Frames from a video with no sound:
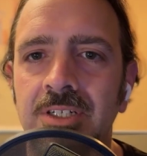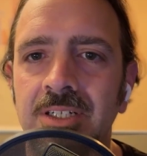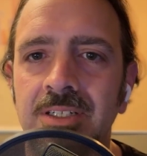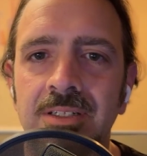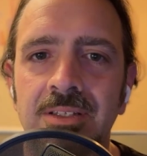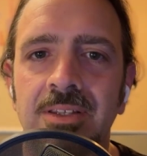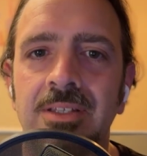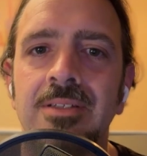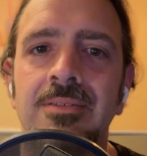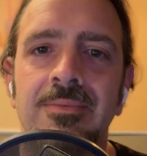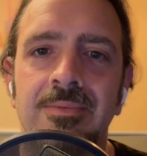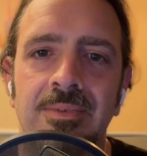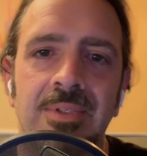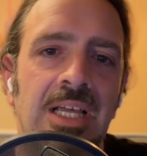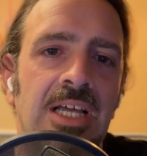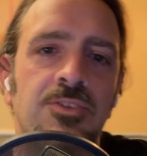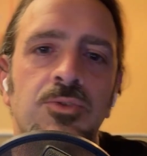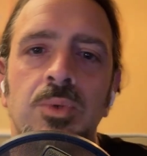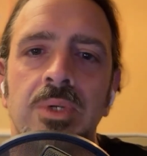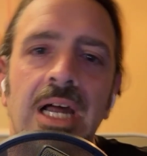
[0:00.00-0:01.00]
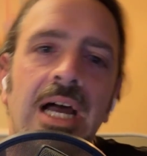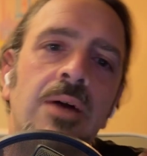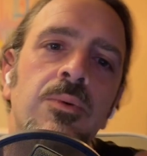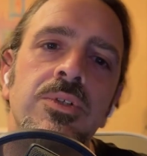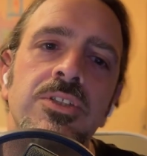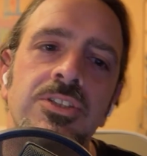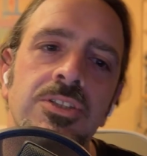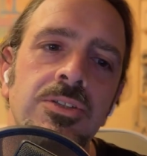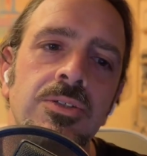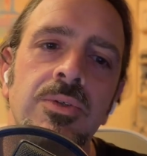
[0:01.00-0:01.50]
And that's what I would
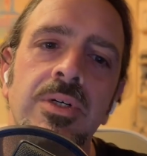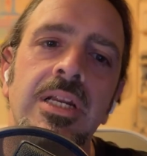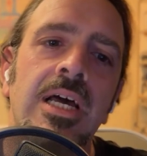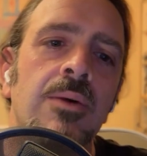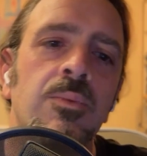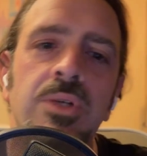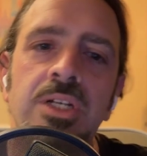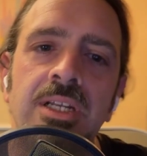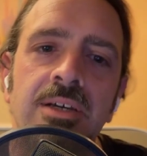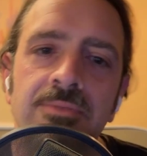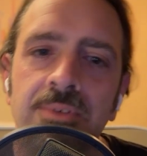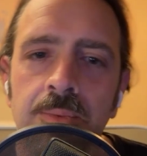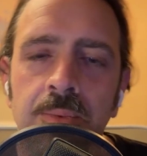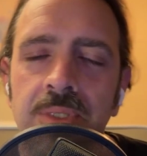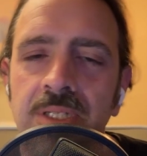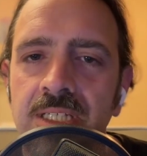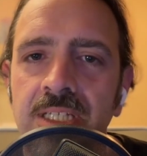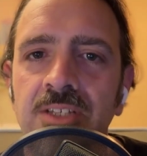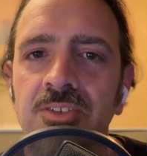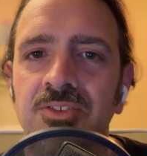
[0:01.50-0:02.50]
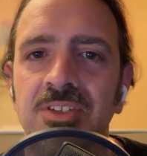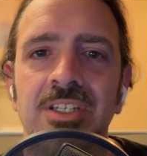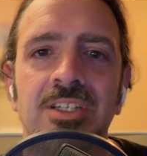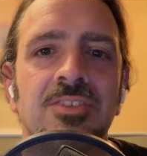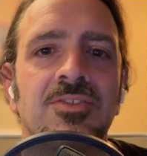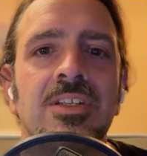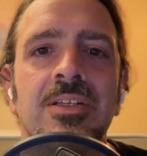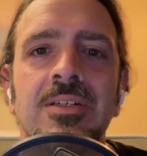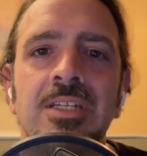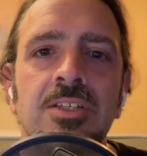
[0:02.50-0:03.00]
do, and I would never release it because
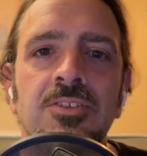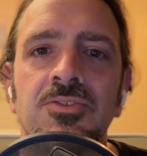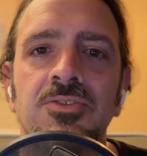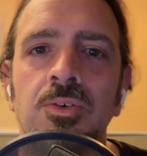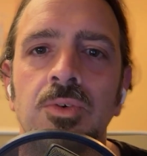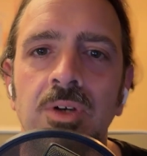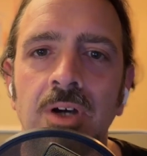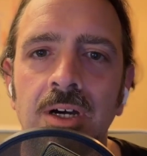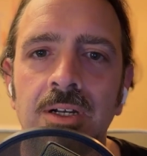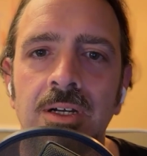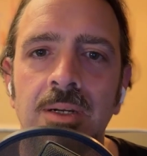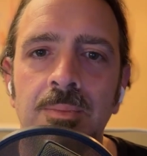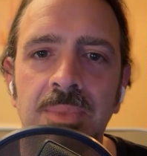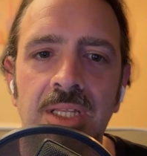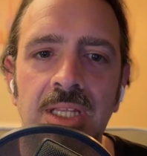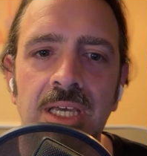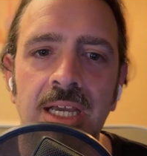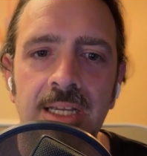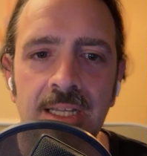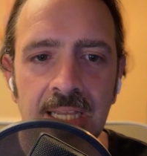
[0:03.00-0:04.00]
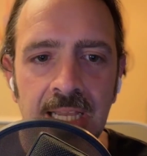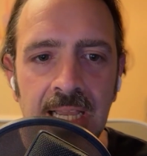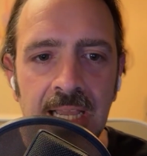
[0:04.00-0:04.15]
I'd get so caught up in that.